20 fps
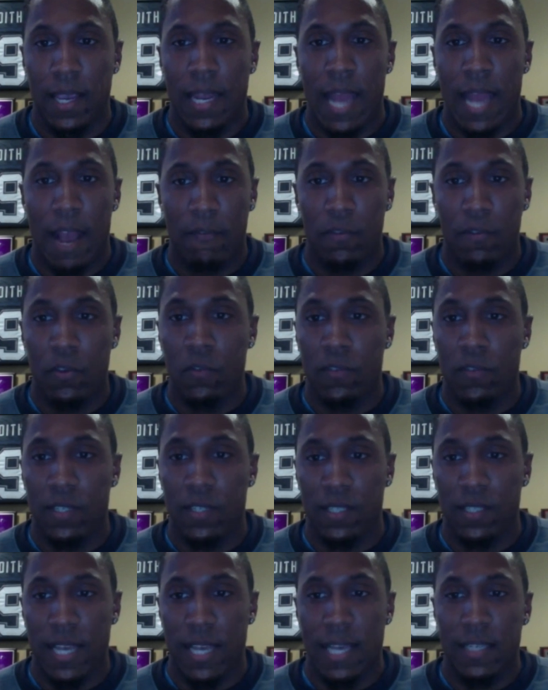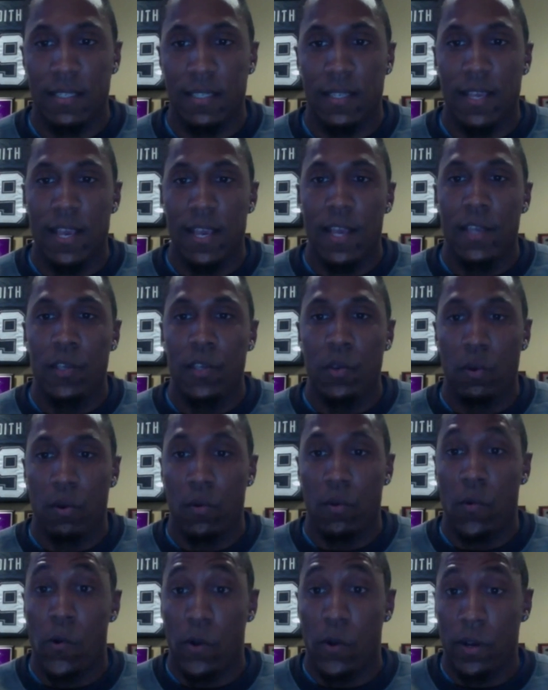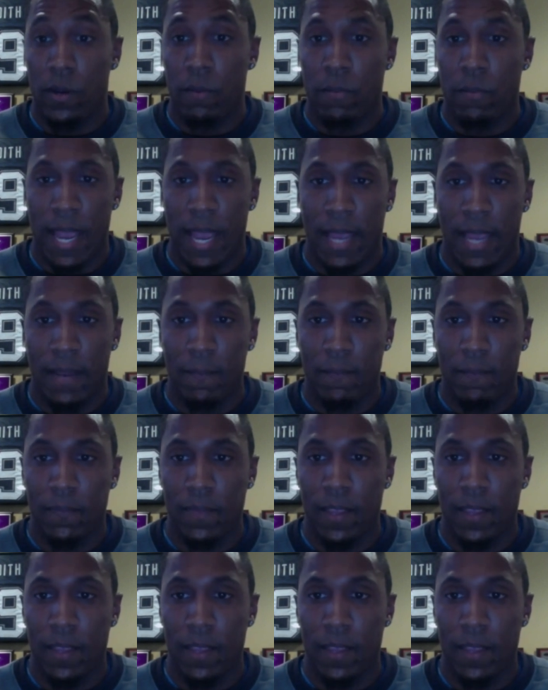And after you've assessed, you are awarded a band.